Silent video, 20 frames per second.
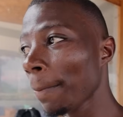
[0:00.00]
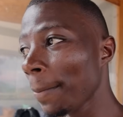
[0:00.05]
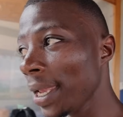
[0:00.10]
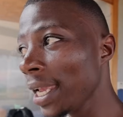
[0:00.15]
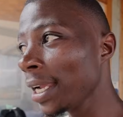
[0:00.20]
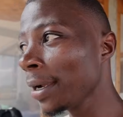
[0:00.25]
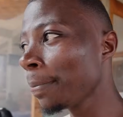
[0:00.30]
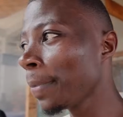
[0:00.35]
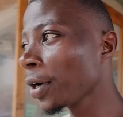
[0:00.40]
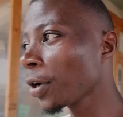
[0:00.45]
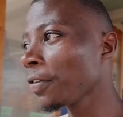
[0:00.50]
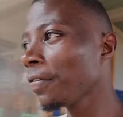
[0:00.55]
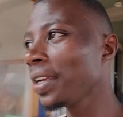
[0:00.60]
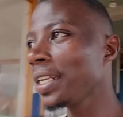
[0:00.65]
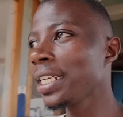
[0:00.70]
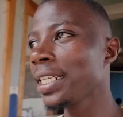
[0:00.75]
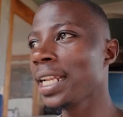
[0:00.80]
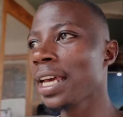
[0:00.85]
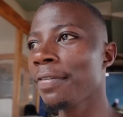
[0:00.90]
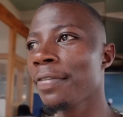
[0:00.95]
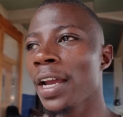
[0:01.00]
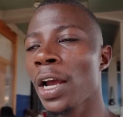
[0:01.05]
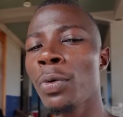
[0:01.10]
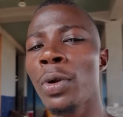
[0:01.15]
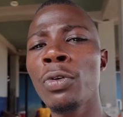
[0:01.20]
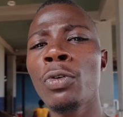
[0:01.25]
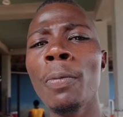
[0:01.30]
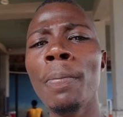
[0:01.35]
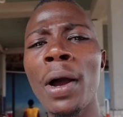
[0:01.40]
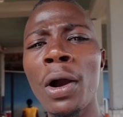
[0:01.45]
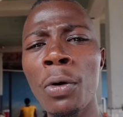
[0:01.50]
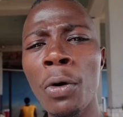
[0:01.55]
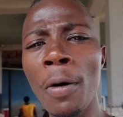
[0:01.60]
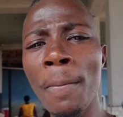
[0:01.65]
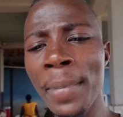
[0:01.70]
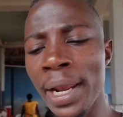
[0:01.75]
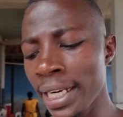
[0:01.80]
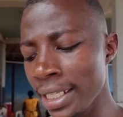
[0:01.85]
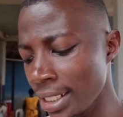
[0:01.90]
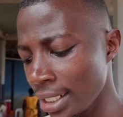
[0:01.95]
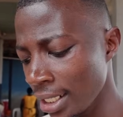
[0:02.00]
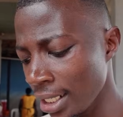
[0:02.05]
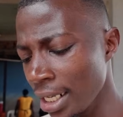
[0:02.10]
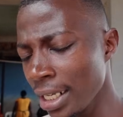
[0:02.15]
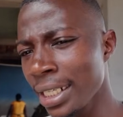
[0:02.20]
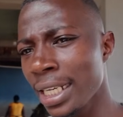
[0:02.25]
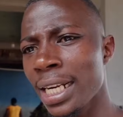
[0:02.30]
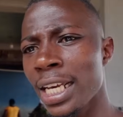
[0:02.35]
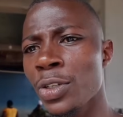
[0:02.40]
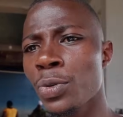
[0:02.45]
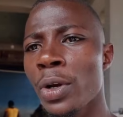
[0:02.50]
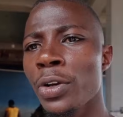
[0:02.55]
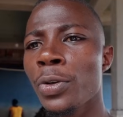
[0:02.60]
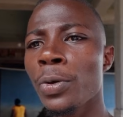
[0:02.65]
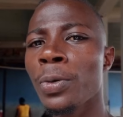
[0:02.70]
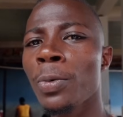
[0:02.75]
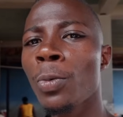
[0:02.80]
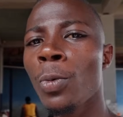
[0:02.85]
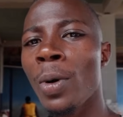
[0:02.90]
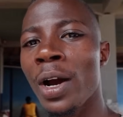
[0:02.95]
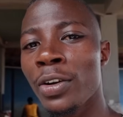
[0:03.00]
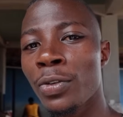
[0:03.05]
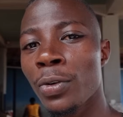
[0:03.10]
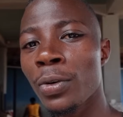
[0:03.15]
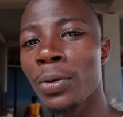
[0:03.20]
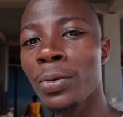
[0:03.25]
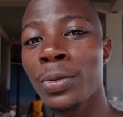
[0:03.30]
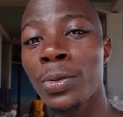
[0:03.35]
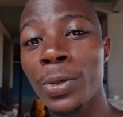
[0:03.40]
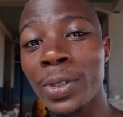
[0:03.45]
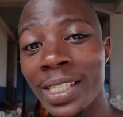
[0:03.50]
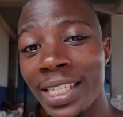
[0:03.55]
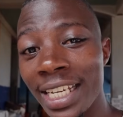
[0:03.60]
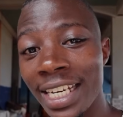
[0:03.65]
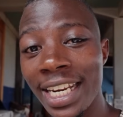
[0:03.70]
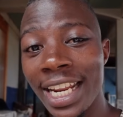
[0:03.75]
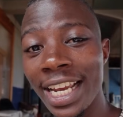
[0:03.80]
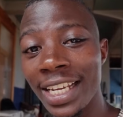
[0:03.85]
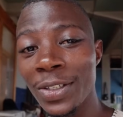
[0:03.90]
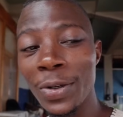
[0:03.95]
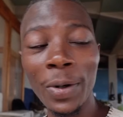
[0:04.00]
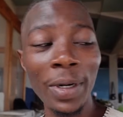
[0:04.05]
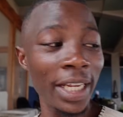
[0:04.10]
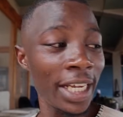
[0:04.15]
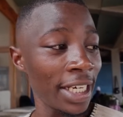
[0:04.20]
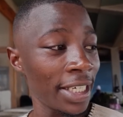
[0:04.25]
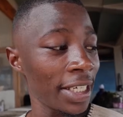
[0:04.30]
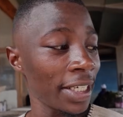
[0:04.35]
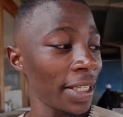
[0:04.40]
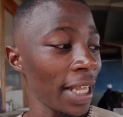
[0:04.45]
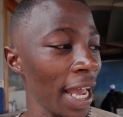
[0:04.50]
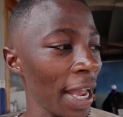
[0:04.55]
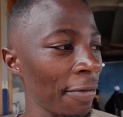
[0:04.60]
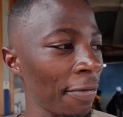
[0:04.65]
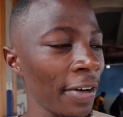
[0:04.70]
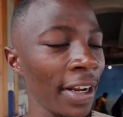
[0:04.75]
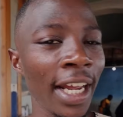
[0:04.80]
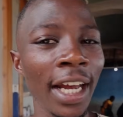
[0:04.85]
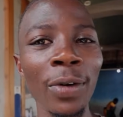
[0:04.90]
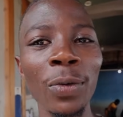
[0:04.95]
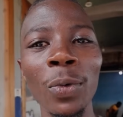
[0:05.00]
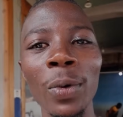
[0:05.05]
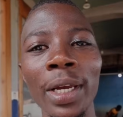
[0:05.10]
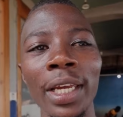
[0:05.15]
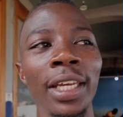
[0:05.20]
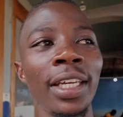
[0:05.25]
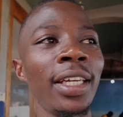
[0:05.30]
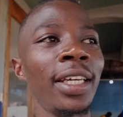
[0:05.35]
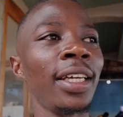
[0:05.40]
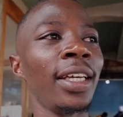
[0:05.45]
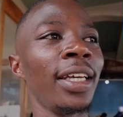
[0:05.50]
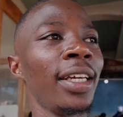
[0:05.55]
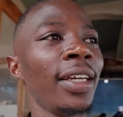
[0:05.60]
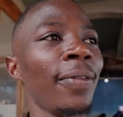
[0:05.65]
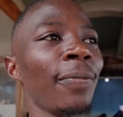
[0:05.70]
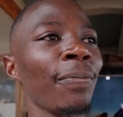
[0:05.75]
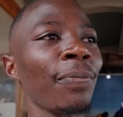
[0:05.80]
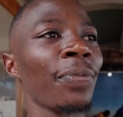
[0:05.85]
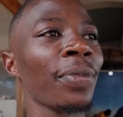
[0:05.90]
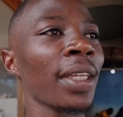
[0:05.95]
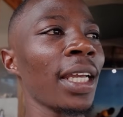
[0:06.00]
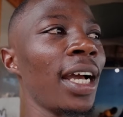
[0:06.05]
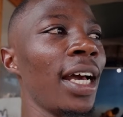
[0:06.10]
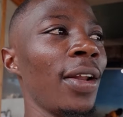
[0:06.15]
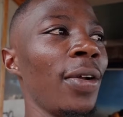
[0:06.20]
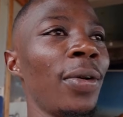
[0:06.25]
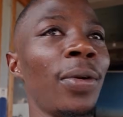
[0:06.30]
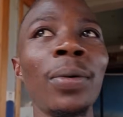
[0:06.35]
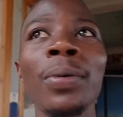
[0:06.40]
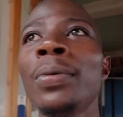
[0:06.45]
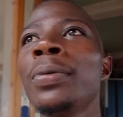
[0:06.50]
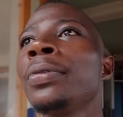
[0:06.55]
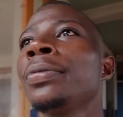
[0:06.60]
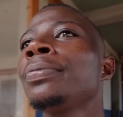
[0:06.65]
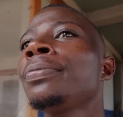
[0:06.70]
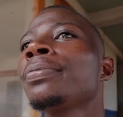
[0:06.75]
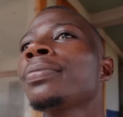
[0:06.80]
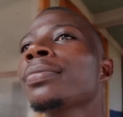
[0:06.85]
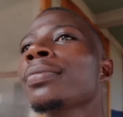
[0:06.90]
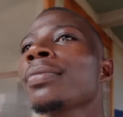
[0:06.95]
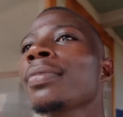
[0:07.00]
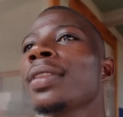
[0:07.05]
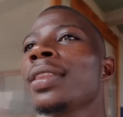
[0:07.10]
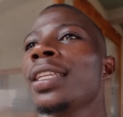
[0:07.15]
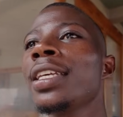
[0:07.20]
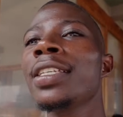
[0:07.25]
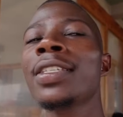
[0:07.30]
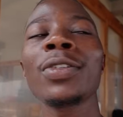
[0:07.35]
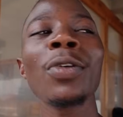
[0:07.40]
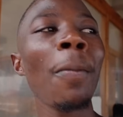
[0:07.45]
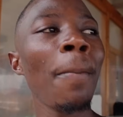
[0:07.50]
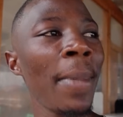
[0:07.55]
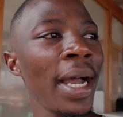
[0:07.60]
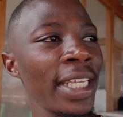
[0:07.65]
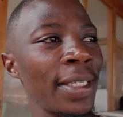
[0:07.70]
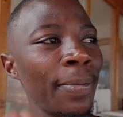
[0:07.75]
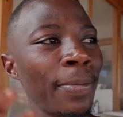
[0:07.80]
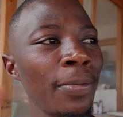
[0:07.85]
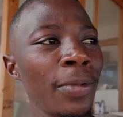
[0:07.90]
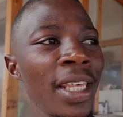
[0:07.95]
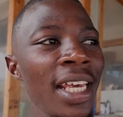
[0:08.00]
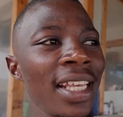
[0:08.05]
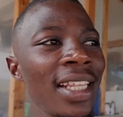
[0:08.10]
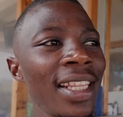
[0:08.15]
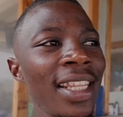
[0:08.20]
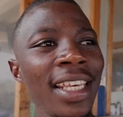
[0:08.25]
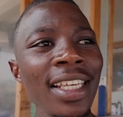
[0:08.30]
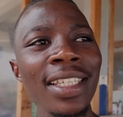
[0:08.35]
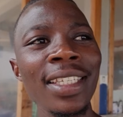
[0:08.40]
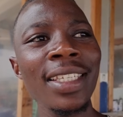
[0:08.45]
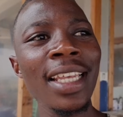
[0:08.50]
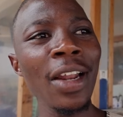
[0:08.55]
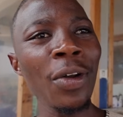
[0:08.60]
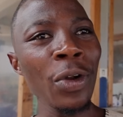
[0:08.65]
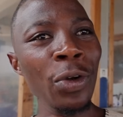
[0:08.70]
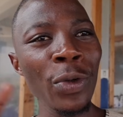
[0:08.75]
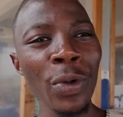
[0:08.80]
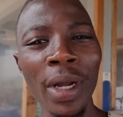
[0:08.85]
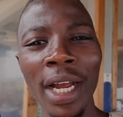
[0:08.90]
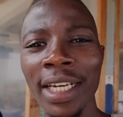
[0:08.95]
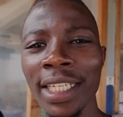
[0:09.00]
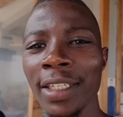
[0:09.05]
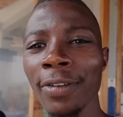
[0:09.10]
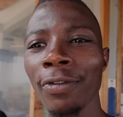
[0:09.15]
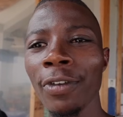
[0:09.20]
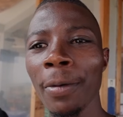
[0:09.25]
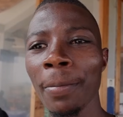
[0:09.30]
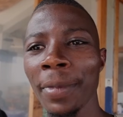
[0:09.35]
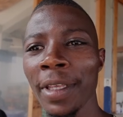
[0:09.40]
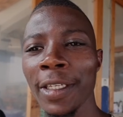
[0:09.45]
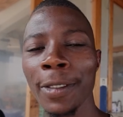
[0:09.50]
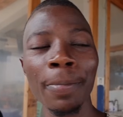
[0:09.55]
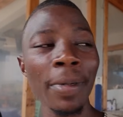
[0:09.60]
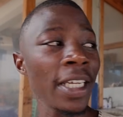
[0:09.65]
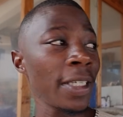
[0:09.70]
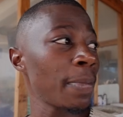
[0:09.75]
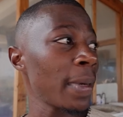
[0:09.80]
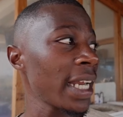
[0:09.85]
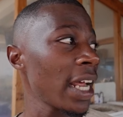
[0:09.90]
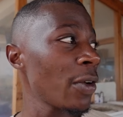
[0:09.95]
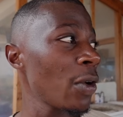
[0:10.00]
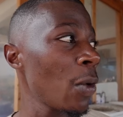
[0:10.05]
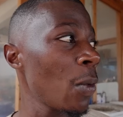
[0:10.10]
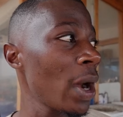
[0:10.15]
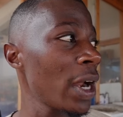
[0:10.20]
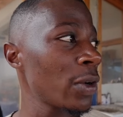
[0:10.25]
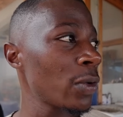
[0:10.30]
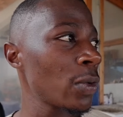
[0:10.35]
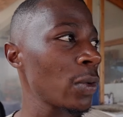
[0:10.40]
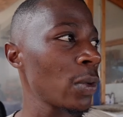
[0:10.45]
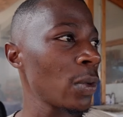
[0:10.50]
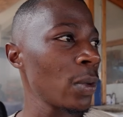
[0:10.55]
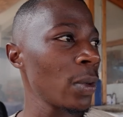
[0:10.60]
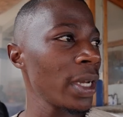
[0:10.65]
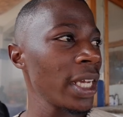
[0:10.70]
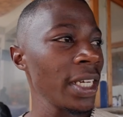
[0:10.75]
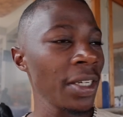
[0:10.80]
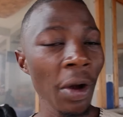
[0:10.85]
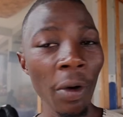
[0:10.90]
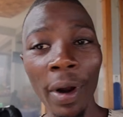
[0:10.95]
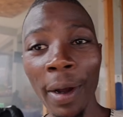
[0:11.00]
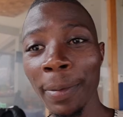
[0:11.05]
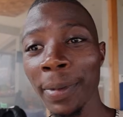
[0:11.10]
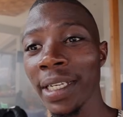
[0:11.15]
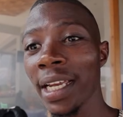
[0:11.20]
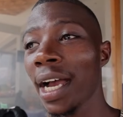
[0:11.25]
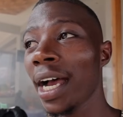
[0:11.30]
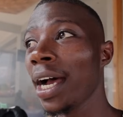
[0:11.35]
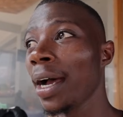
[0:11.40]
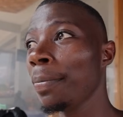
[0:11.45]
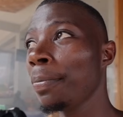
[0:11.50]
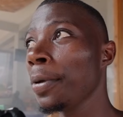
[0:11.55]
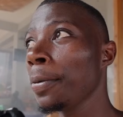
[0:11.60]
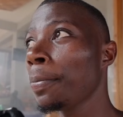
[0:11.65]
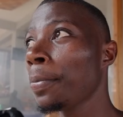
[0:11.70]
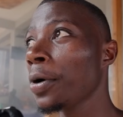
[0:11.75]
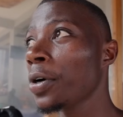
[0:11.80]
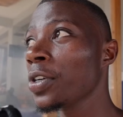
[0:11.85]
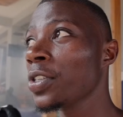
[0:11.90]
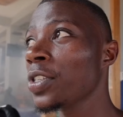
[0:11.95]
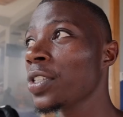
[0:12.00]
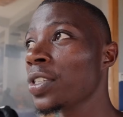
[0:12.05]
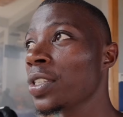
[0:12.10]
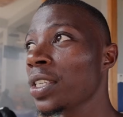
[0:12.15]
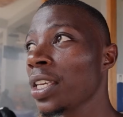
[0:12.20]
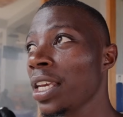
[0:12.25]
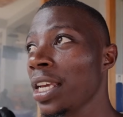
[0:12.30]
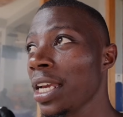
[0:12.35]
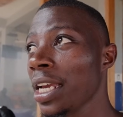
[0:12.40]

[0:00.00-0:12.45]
being part of Eating the African Way. Drop a comment. Tell us what you want to see next on Eating the African Way. I don't know. There's so much. There's a lot you can see from this place, but I don't want to interrupt people's